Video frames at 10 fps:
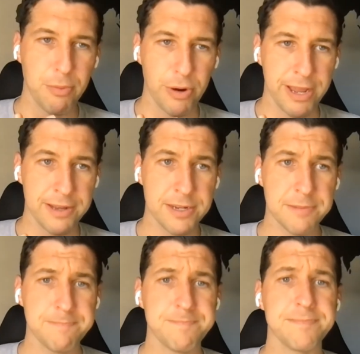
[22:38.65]
brand
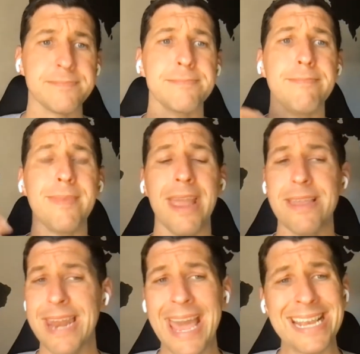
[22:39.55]

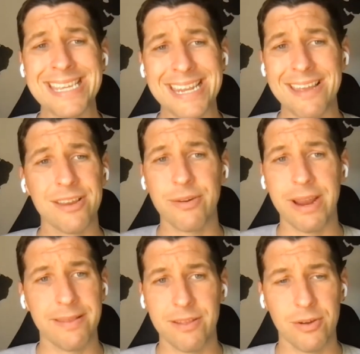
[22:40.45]
and exit it. Great.